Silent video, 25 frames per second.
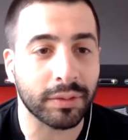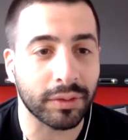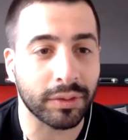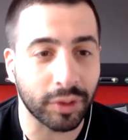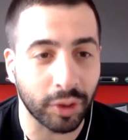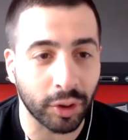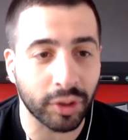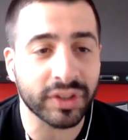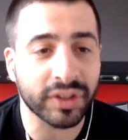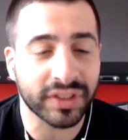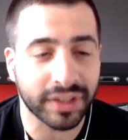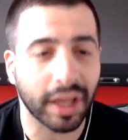
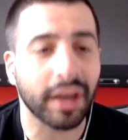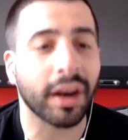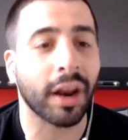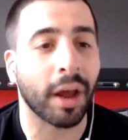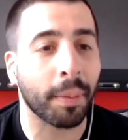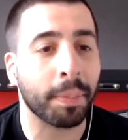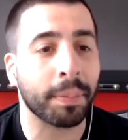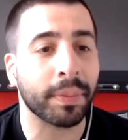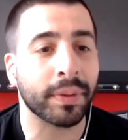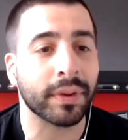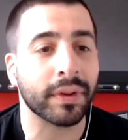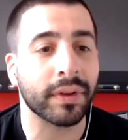your
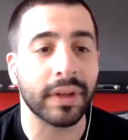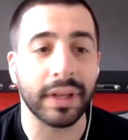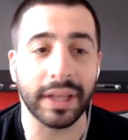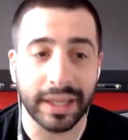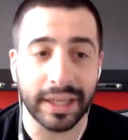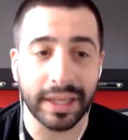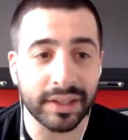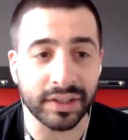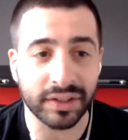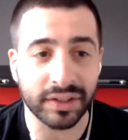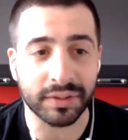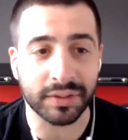setup
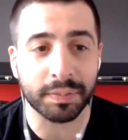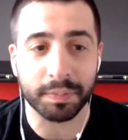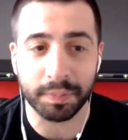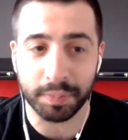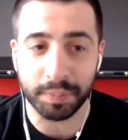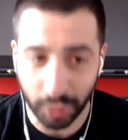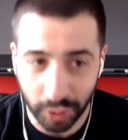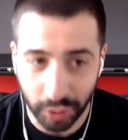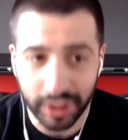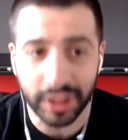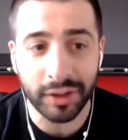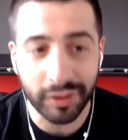is
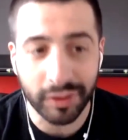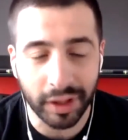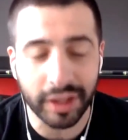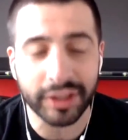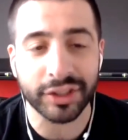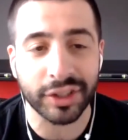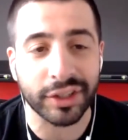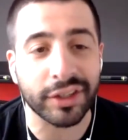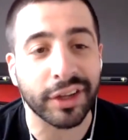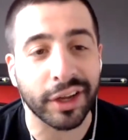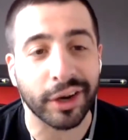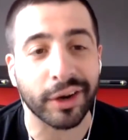pretty
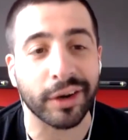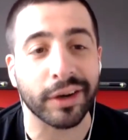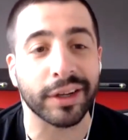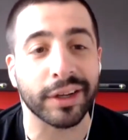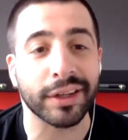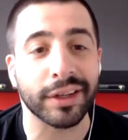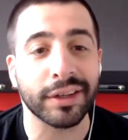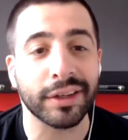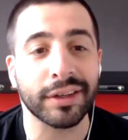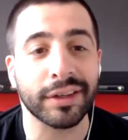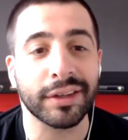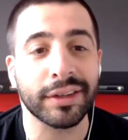
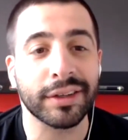legendary.